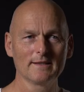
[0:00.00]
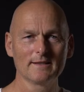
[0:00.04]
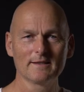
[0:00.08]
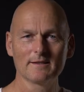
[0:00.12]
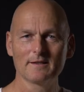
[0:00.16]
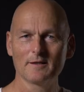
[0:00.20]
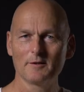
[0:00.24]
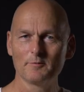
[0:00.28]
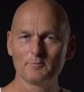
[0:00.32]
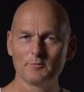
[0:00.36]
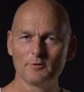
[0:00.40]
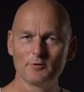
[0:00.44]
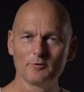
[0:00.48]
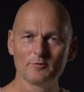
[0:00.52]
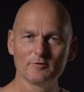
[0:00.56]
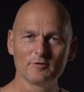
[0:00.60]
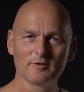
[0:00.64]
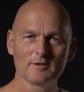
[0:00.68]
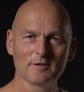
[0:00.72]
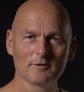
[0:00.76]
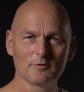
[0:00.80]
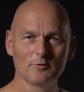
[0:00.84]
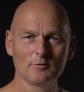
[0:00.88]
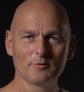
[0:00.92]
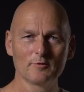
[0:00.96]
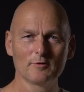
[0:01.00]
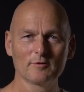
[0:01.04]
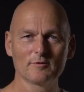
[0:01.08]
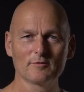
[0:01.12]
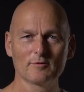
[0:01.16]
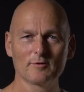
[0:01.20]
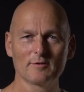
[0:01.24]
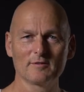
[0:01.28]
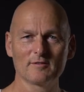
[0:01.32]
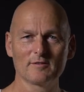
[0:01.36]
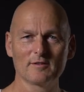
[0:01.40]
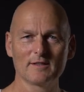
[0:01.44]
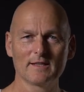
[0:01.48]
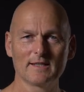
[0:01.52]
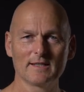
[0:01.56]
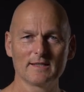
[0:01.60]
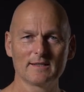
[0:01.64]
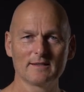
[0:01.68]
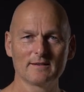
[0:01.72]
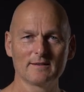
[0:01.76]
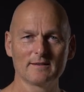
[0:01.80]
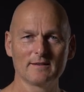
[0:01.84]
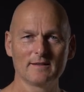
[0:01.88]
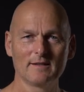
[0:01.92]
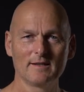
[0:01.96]
ended up using Google
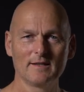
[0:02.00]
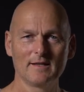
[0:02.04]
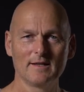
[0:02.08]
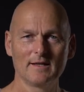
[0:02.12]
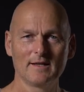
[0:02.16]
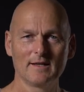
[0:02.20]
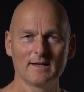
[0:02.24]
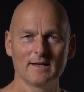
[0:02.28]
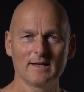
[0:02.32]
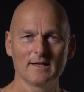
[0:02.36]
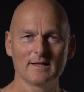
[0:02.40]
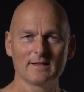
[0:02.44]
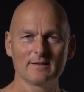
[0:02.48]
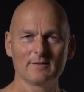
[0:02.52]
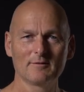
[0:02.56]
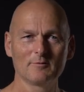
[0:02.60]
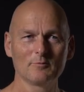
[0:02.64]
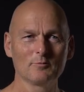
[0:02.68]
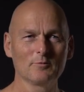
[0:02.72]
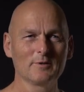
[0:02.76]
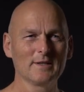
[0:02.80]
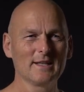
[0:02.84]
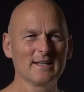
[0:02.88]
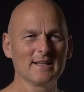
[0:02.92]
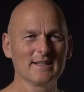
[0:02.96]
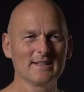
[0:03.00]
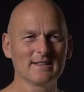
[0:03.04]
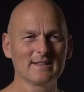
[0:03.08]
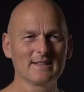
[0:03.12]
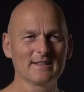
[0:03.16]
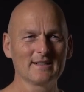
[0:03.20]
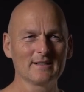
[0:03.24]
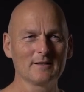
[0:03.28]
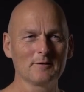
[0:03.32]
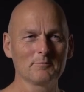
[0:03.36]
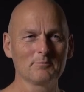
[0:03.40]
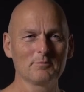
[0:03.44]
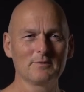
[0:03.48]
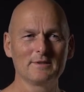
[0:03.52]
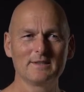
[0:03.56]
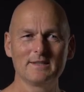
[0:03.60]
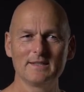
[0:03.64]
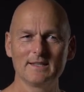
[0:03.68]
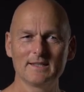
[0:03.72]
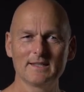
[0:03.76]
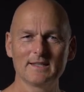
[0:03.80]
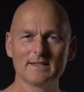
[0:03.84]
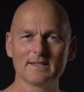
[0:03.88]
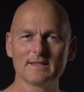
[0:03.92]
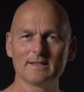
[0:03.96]
Translate, and we ended up
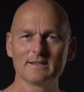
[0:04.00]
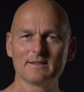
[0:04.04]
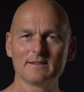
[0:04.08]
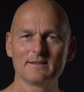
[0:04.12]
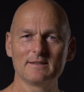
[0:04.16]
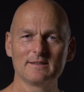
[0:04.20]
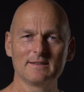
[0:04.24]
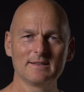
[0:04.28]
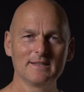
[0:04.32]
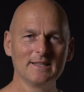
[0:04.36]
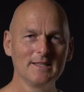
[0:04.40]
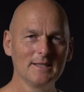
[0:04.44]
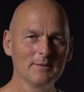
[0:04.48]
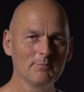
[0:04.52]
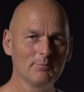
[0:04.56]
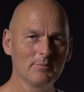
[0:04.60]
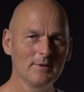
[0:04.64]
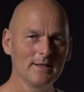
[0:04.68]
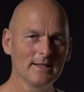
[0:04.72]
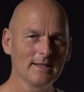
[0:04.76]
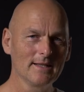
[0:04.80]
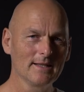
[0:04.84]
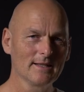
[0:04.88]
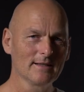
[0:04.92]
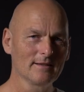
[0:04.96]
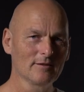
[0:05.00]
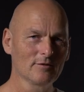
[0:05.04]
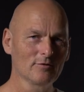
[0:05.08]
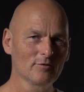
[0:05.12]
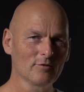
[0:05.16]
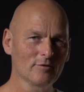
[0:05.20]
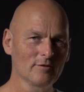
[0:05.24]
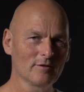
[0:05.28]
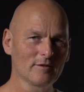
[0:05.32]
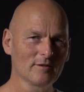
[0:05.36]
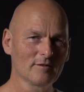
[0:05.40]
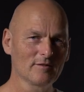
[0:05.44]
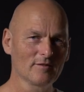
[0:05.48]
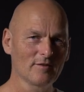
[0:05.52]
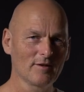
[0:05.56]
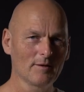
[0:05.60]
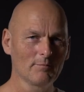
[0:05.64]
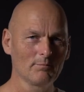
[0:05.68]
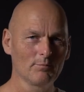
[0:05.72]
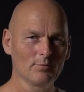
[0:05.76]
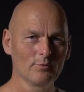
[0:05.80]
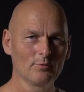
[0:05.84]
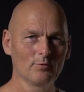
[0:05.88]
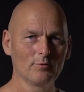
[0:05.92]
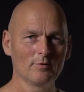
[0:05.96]
digging deeply into the
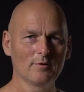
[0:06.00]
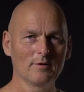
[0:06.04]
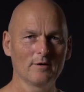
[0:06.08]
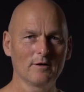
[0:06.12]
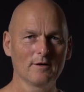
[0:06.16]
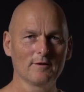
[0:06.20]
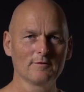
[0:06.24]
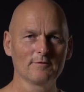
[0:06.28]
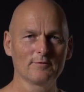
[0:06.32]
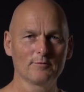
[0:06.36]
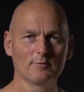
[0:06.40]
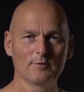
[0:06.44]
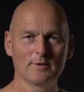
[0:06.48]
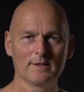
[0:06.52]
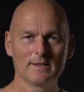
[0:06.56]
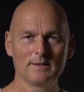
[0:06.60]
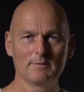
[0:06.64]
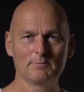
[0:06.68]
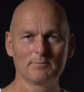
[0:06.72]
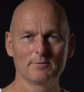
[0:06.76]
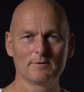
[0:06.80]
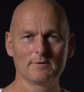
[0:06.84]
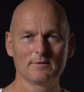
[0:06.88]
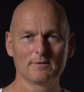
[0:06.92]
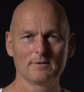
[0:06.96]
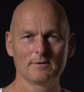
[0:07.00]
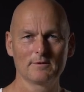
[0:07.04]
taboo of rape.